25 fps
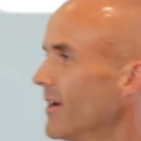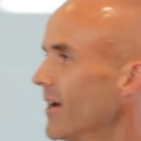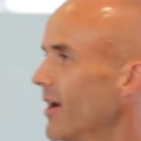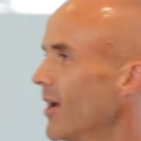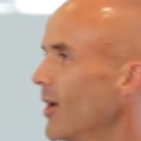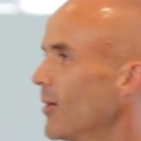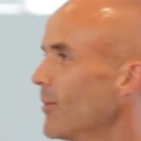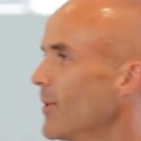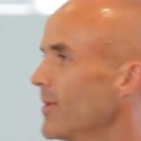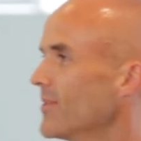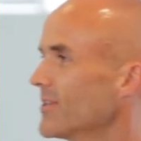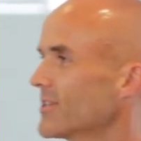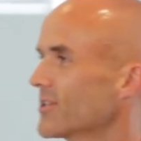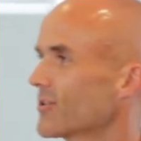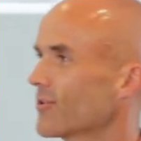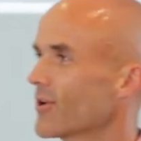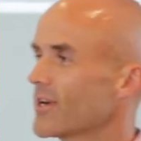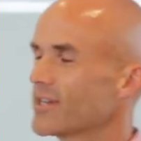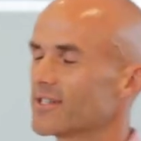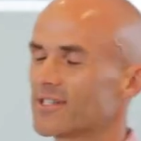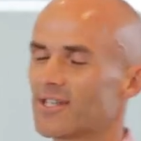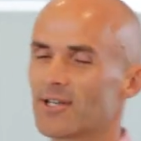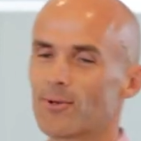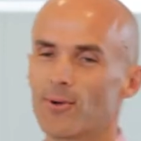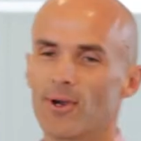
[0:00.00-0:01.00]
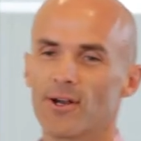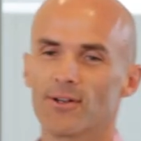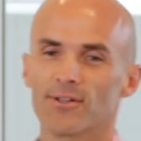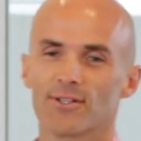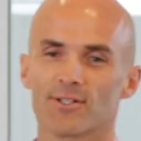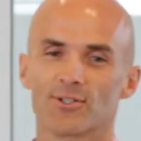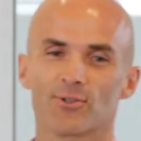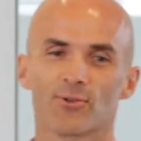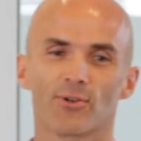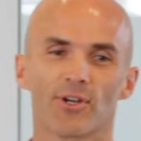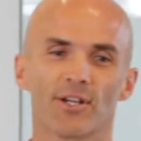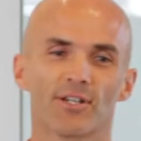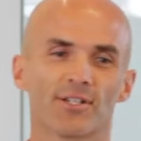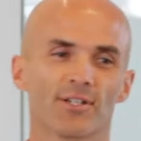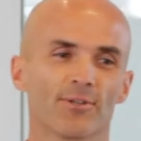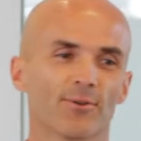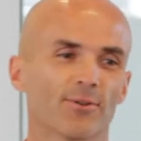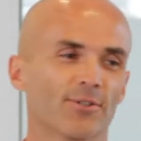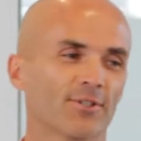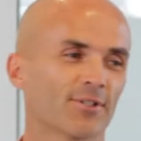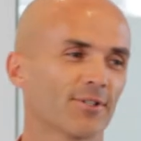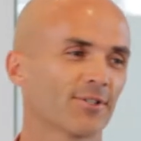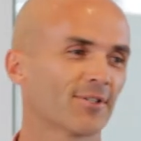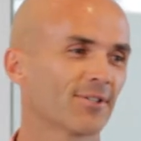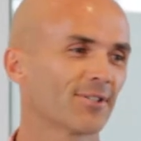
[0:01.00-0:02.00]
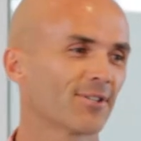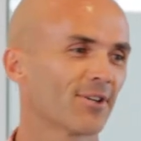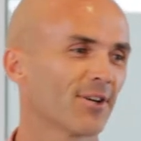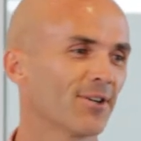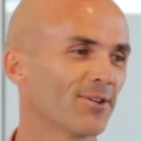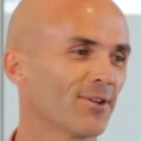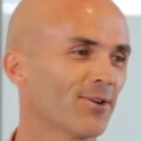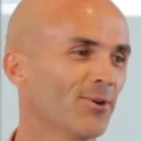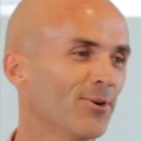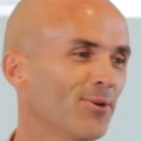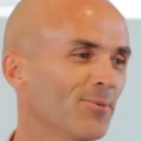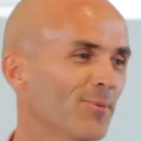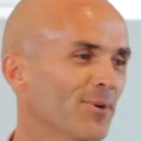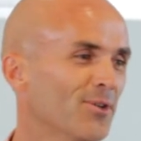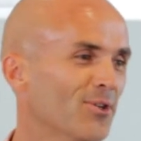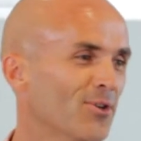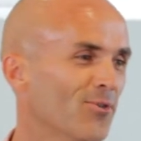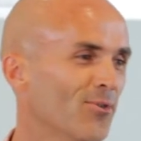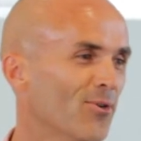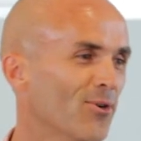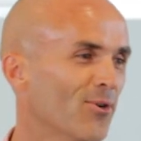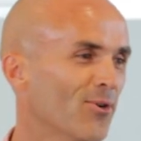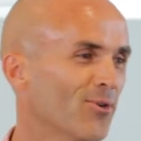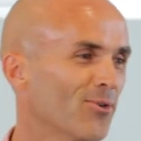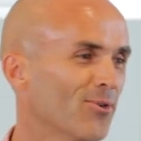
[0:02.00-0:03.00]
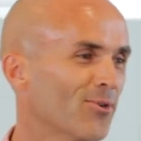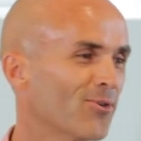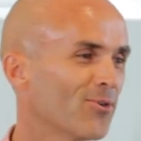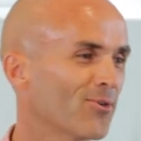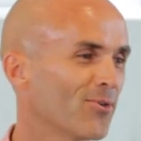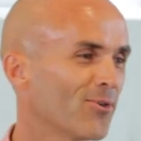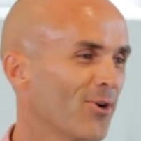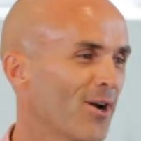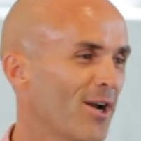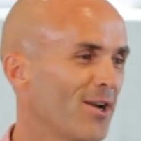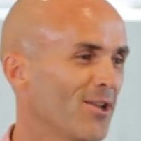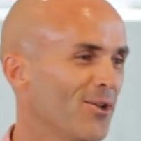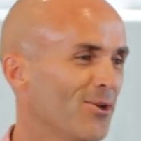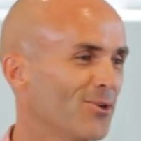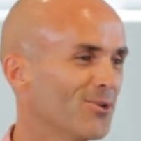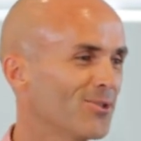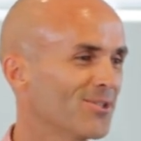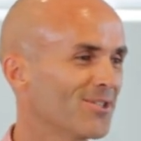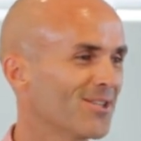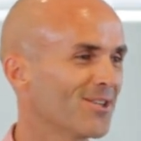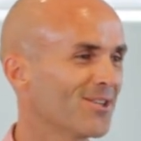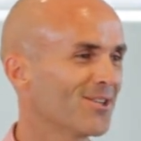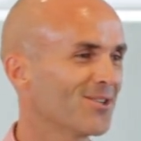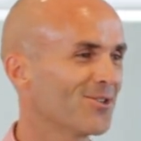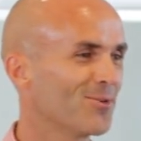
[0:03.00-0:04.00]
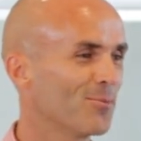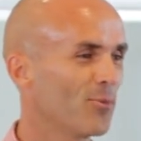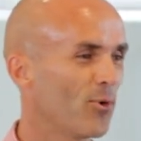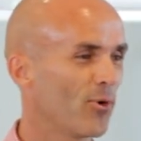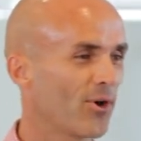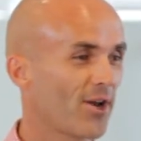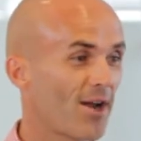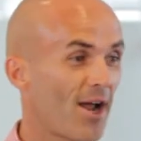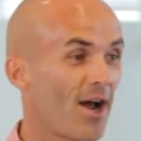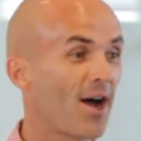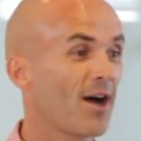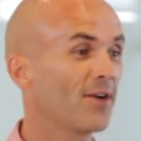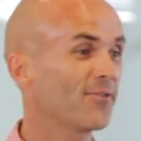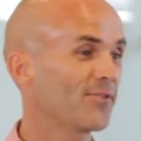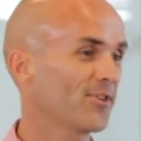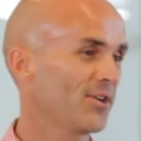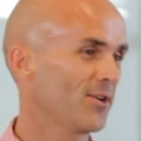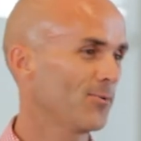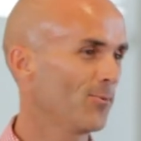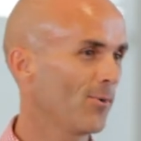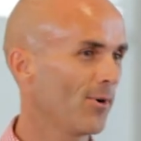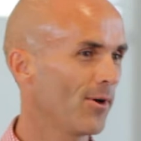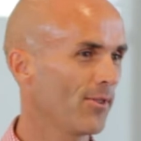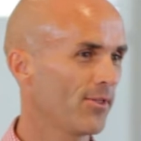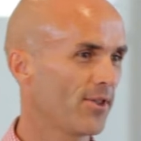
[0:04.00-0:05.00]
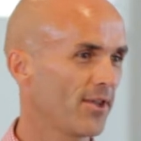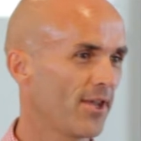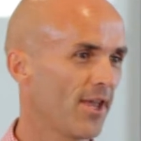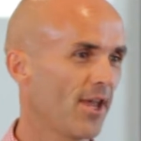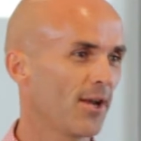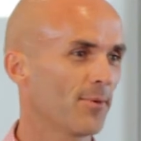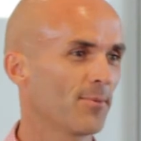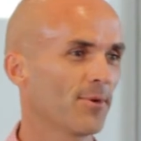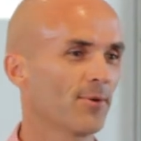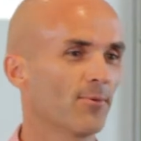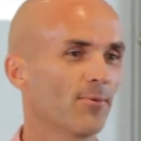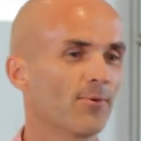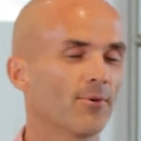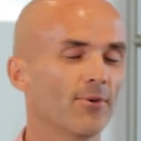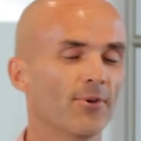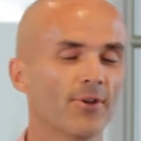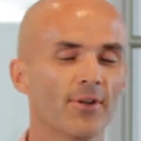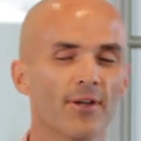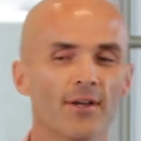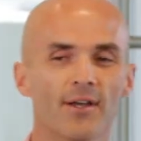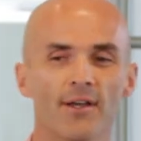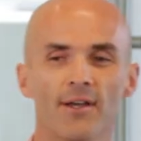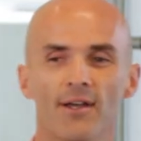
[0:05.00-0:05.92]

Um, and there's a great segue to the story actually, which is I heard him interviewed on Radio New Zealand the morning after he'd won the Academy Award.